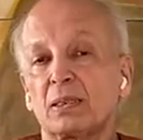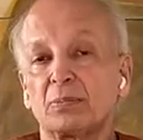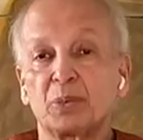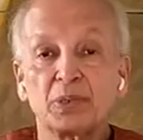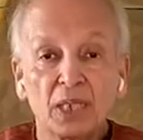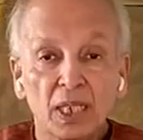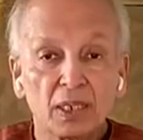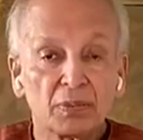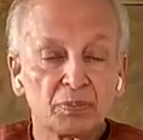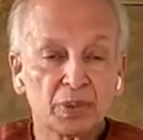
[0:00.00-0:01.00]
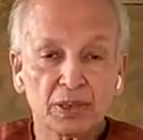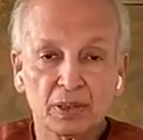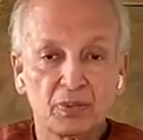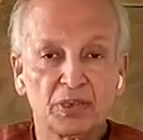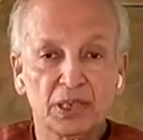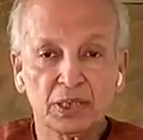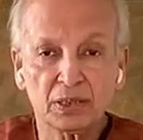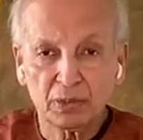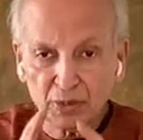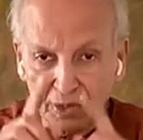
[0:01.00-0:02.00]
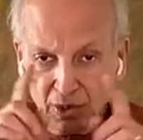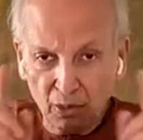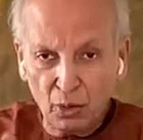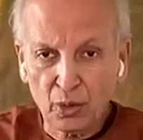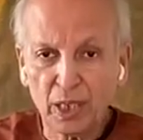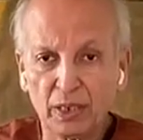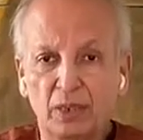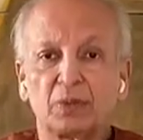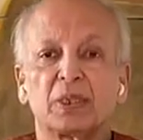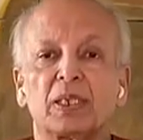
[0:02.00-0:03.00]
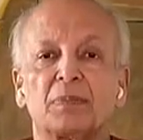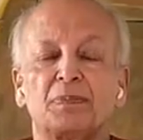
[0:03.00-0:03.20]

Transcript: Buddha, picture of Jesus, you will see there's aura around there.